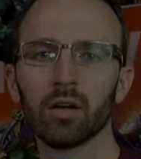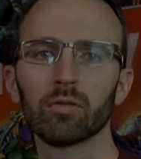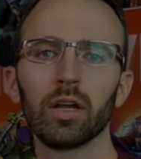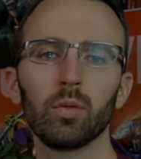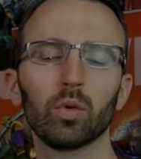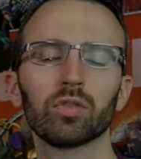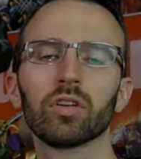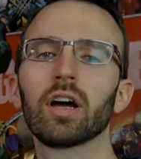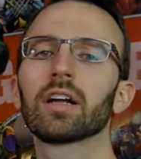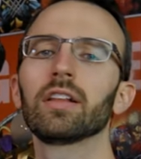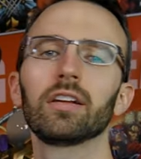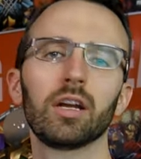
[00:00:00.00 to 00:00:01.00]
All right, we'll
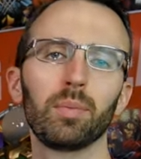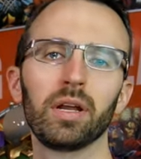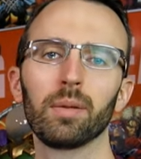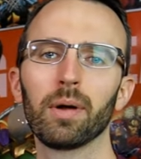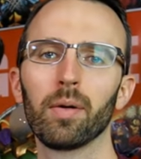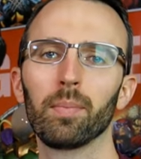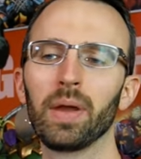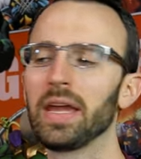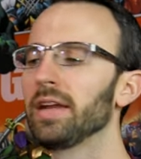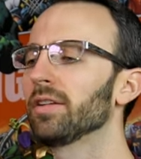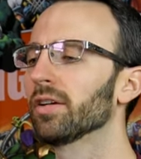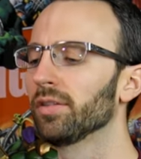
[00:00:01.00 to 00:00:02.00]
talk a little bit about
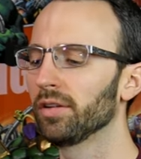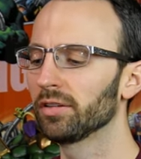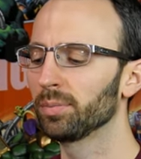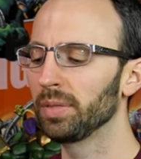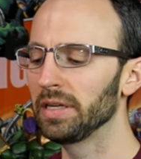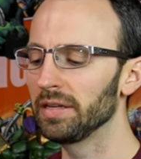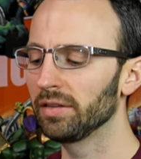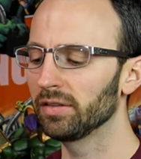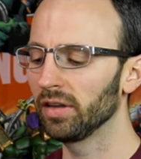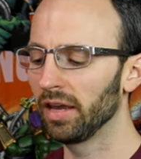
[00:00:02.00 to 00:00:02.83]
paint on this piece.